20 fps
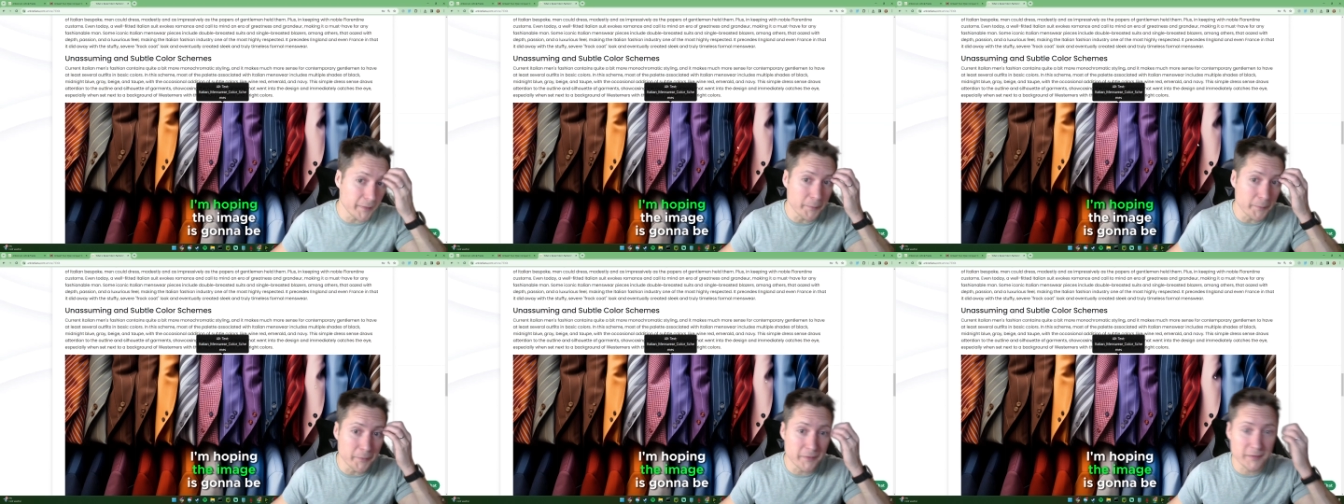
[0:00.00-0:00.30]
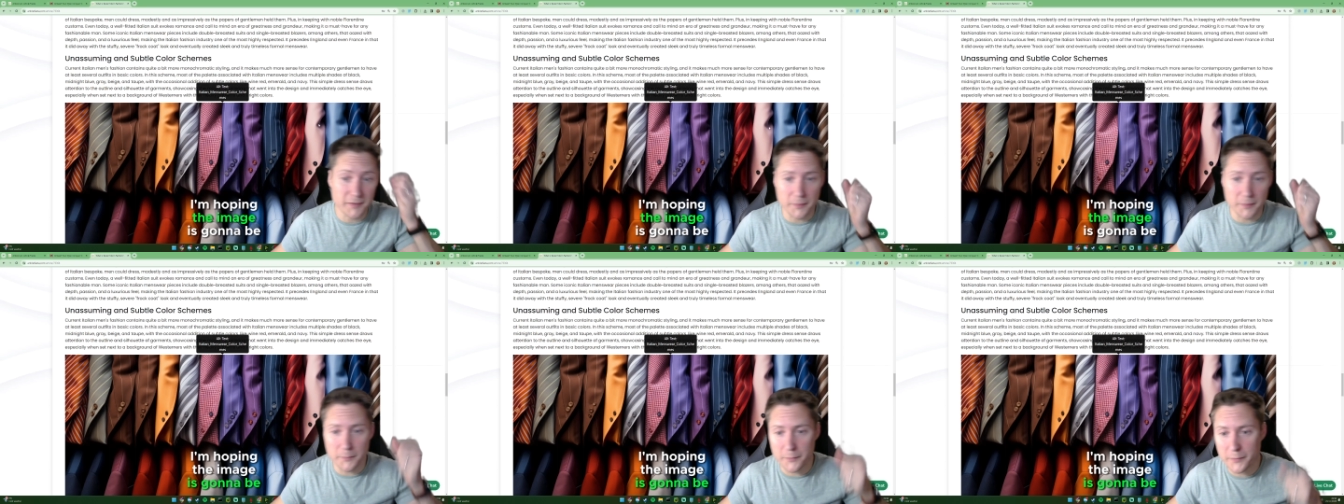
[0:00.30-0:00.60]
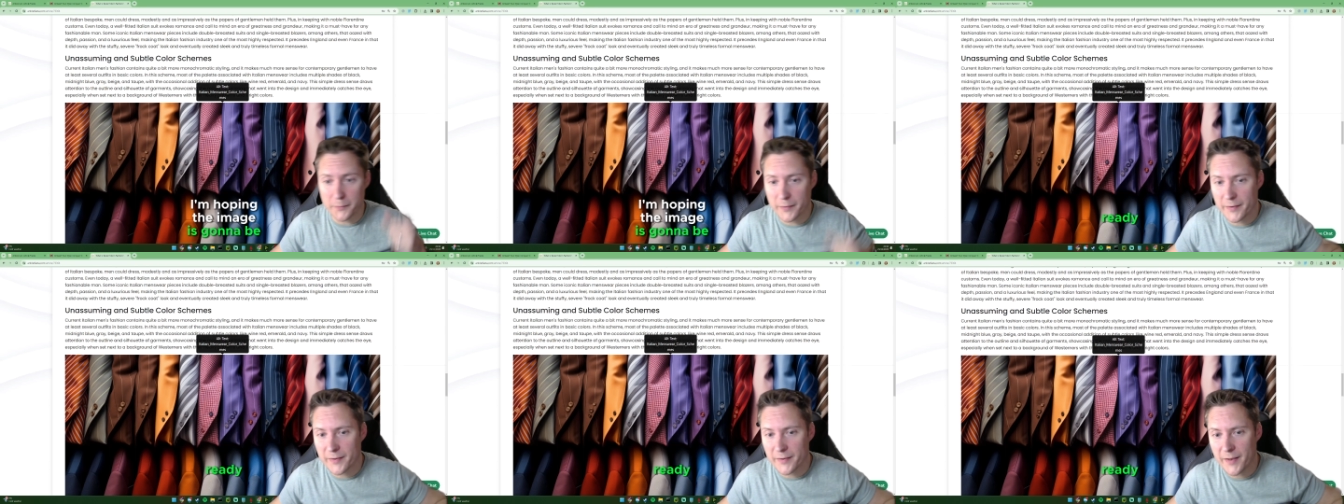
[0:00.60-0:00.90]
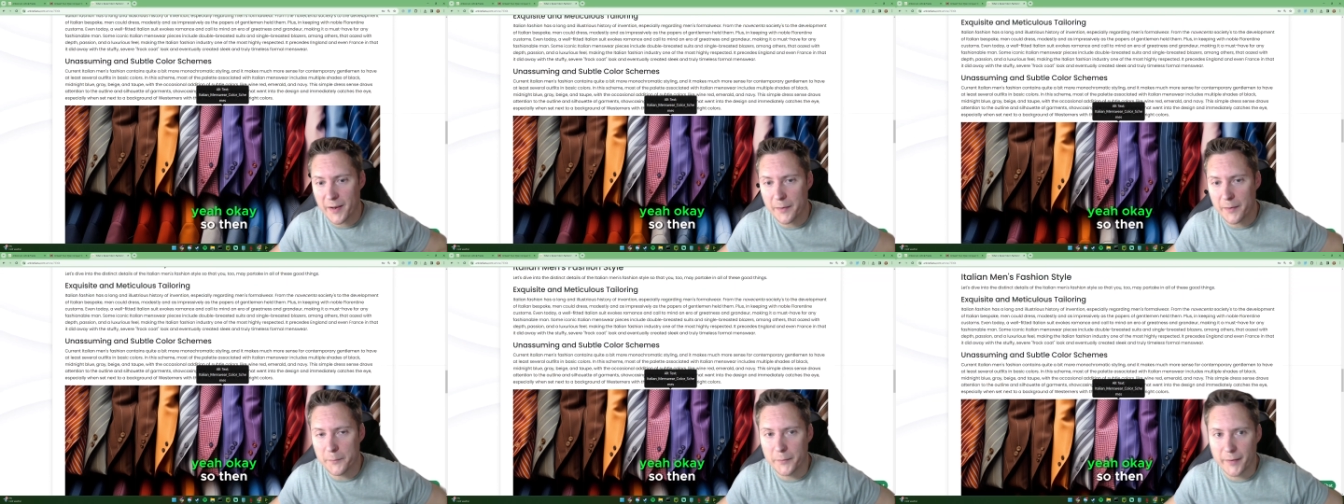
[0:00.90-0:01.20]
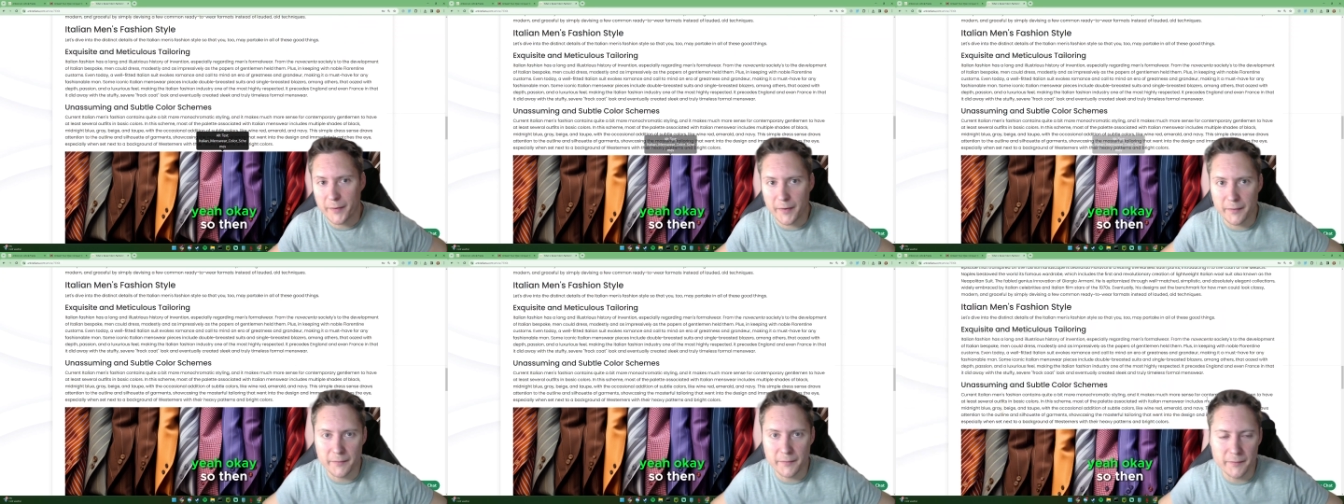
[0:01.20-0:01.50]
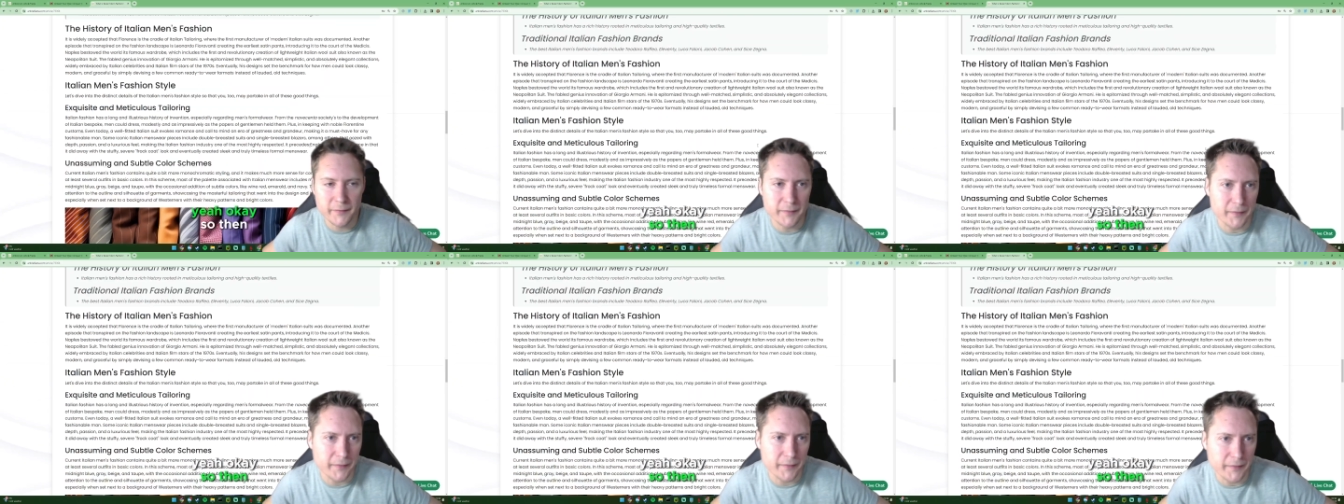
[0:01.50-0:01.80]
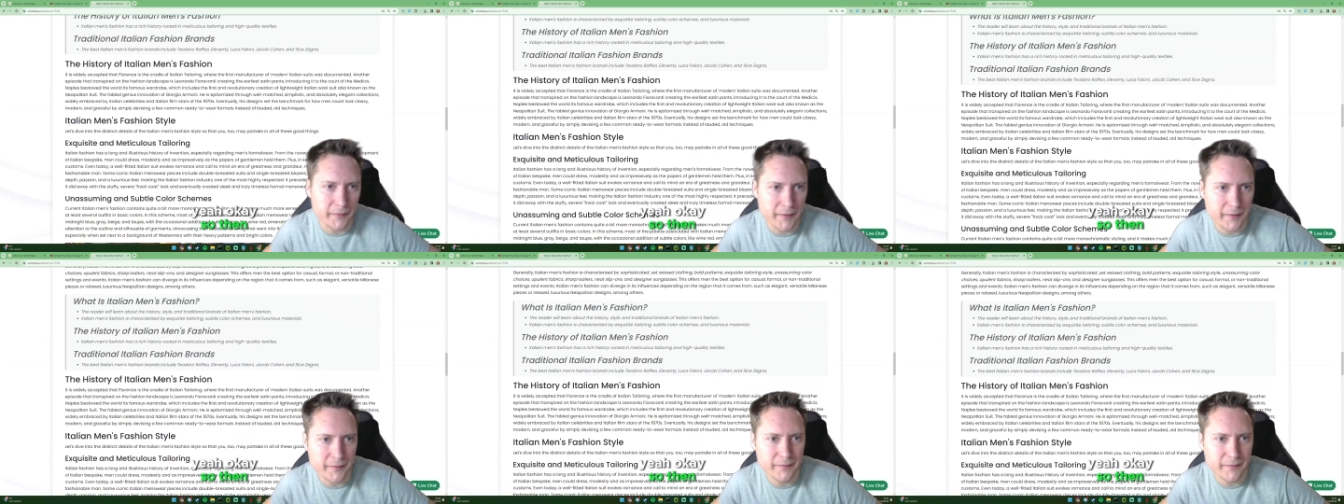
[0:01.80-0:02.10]
the image is going to be ready. Yeah, okay. So
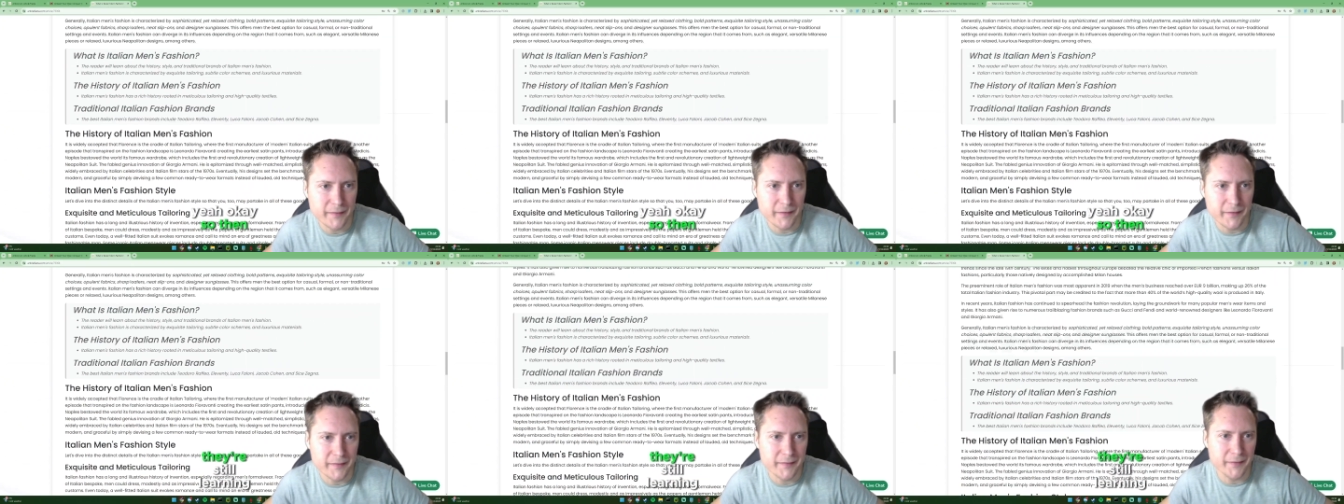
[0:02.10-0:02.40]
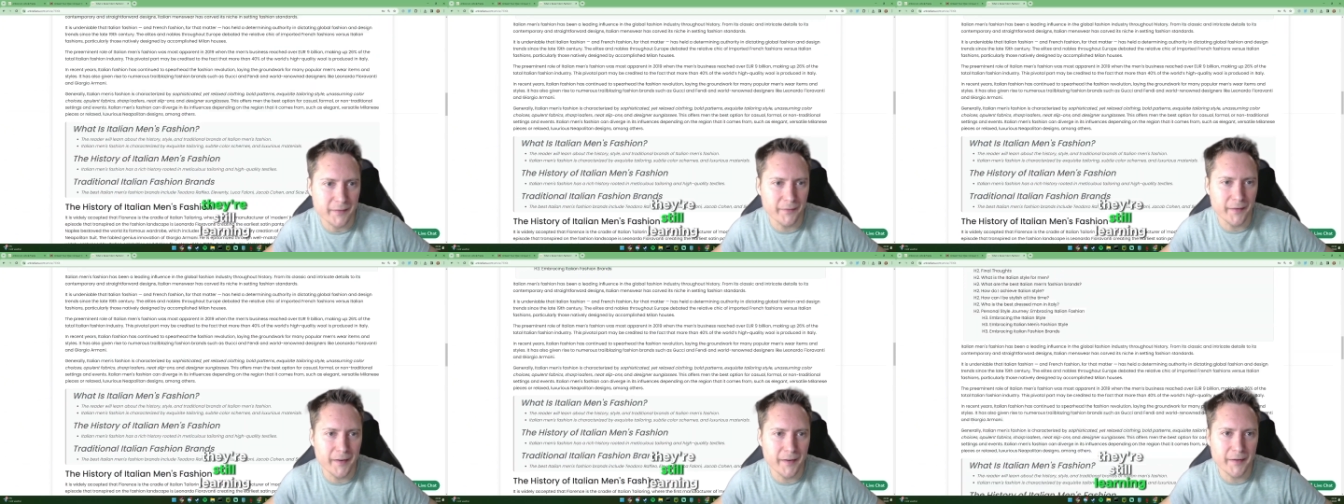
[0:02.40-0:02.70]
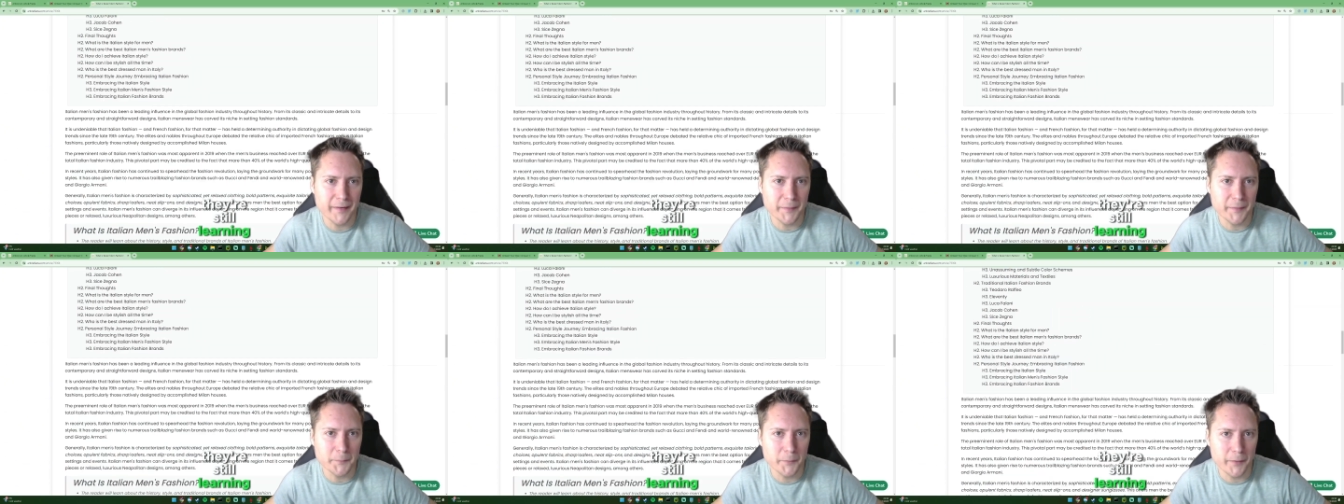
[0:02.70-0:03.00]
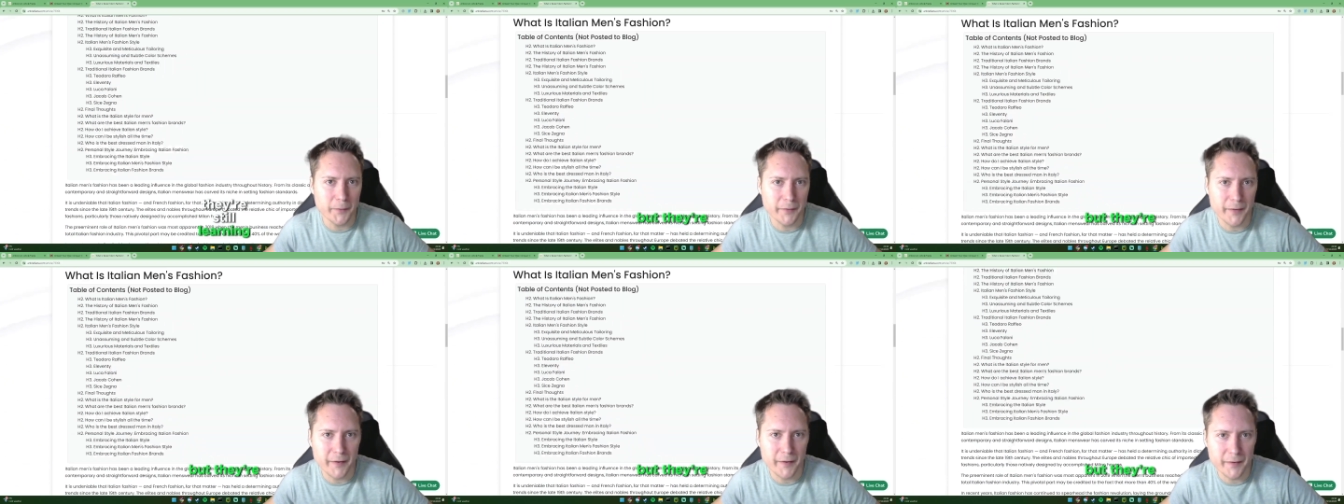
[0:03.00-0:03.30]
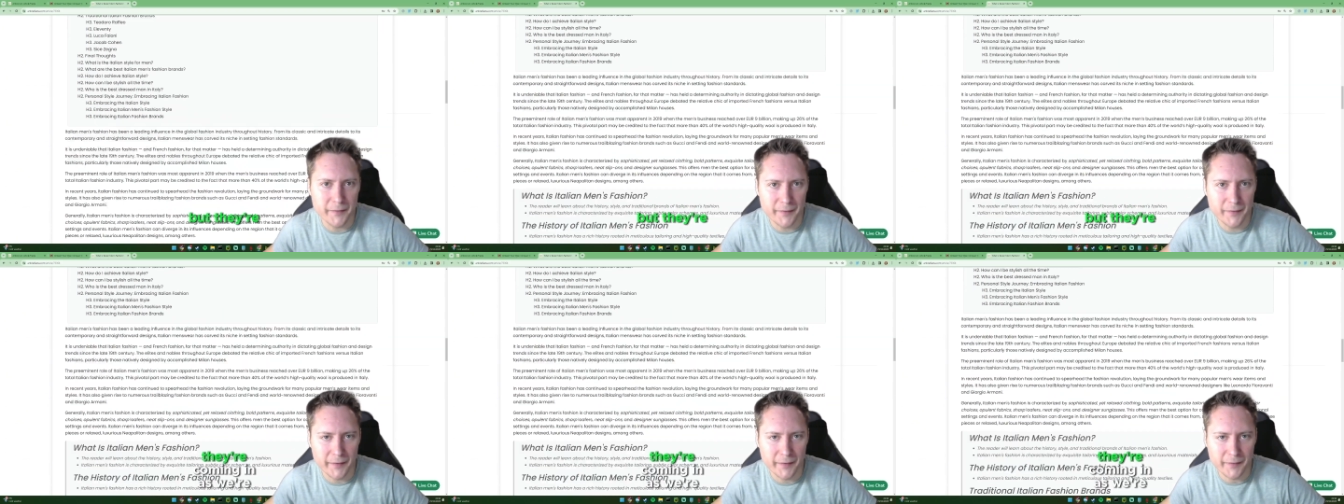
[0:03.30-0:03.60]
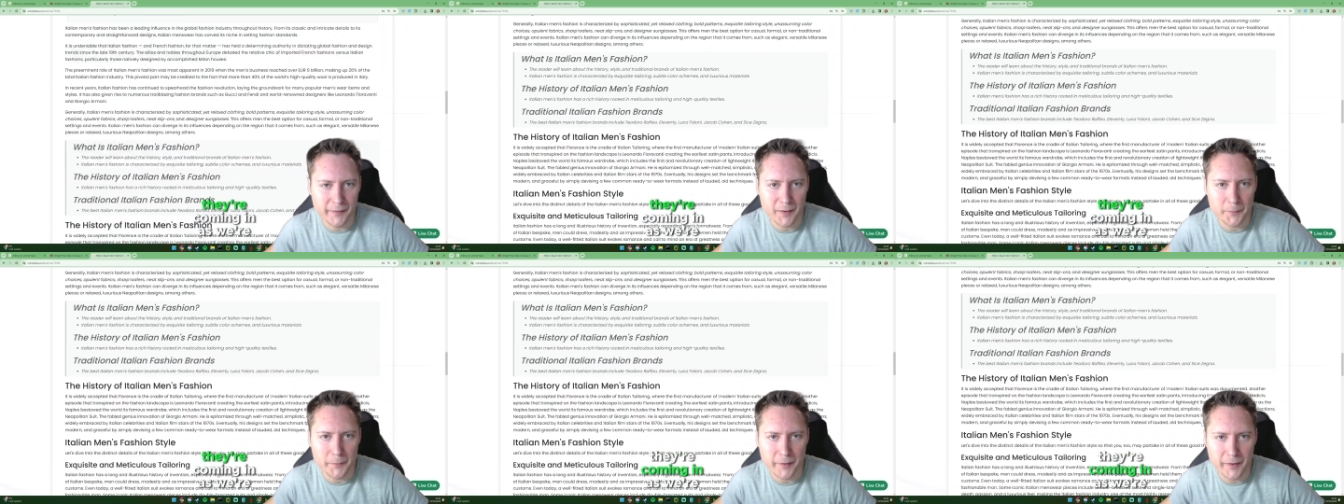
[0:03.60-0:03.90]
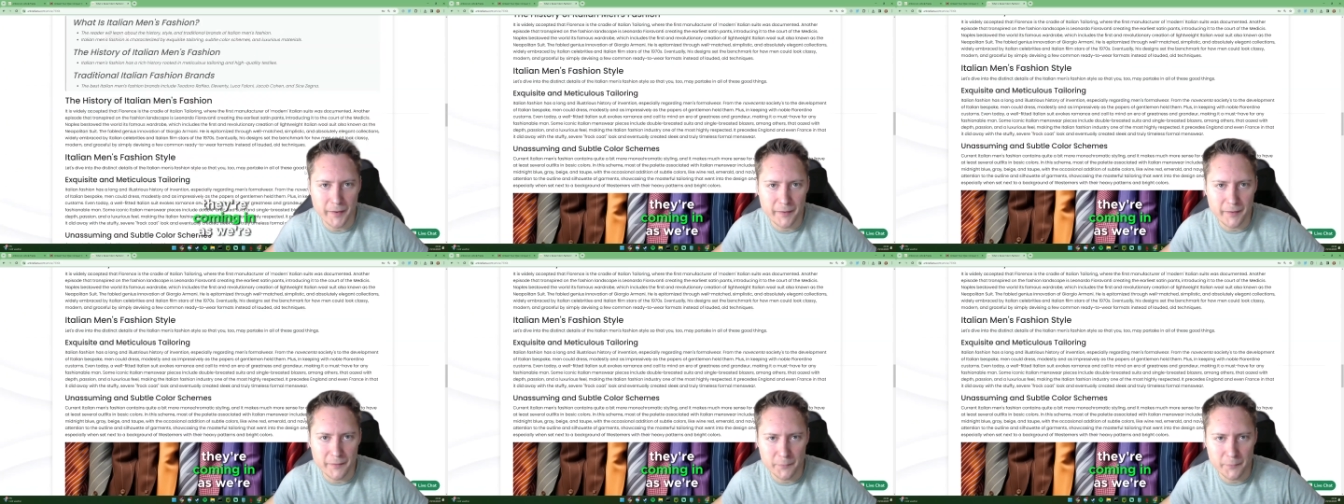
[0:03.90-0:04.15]
they're still loading, but they're coming in